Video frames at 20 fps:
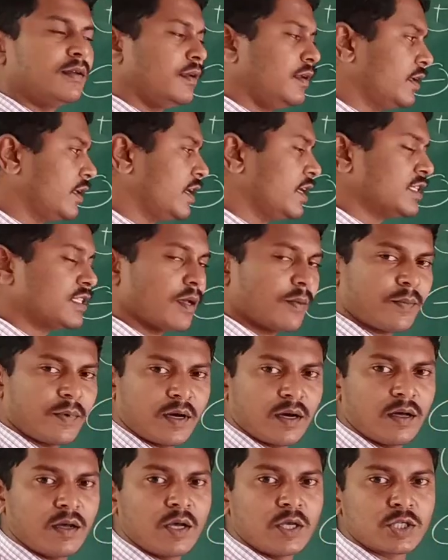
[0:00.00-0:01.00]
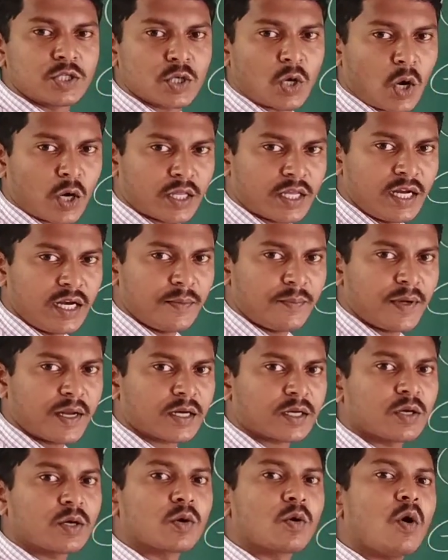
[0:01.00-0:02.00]
In case of Schottky
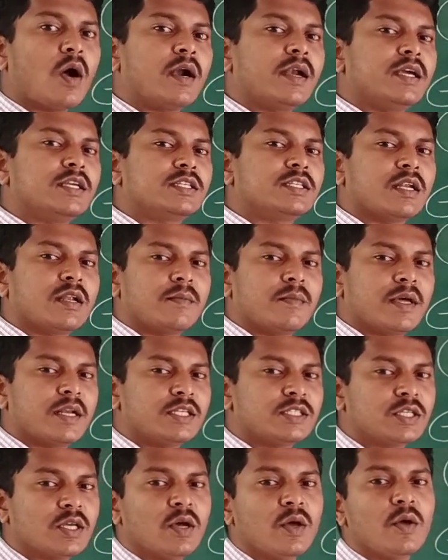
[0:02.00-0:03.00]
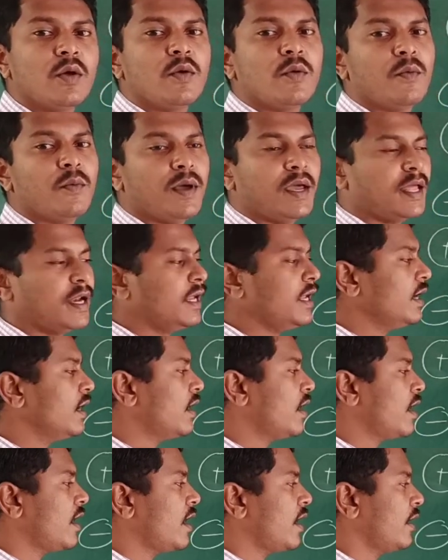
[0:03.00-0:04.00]
defect, coordination number is
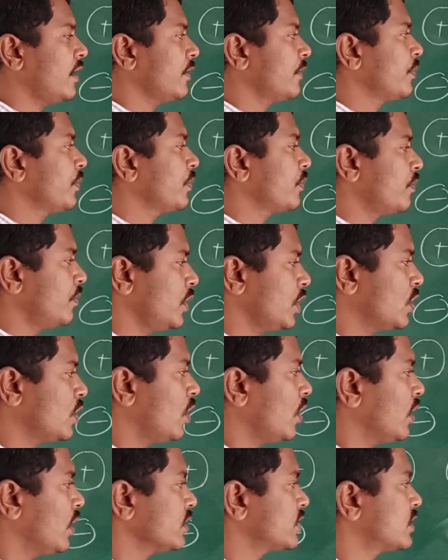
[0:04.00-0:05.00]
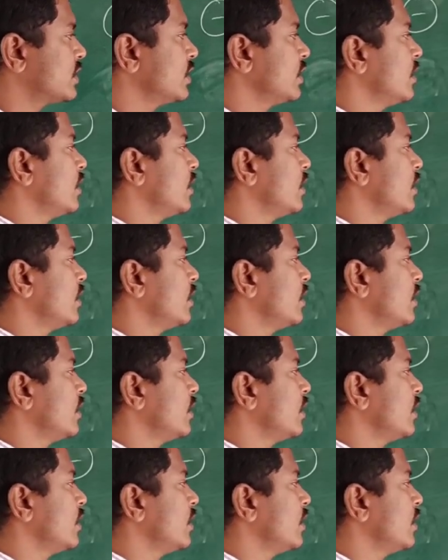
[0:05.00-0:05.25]
very high because